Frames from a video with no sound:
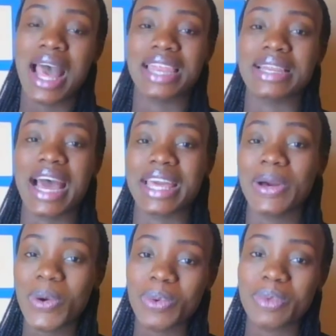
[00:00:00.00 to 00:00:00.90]
and I
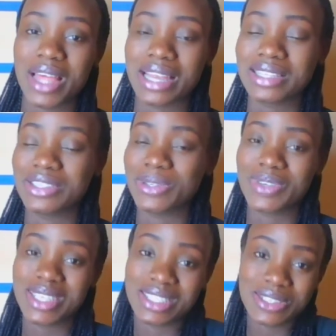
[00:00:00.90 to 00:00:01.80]
hope that you know
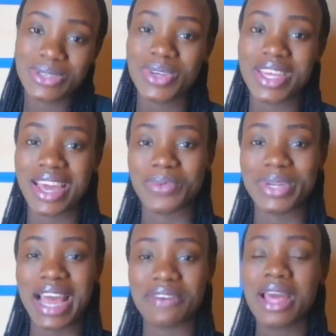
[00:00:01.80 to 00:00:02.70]
in the new year we'll
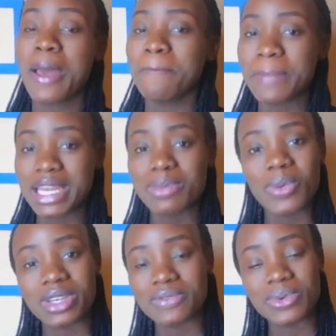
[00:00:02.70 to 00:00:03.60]
have many more
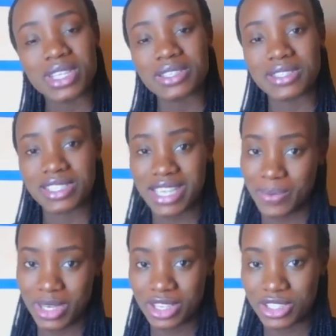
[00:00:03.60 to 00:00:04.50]
wonderful things to share
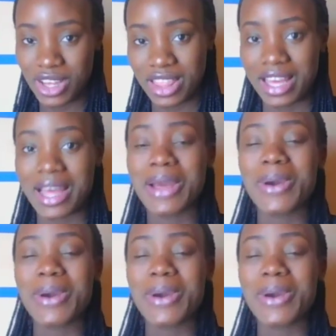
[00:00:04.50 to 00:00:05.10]
with each other.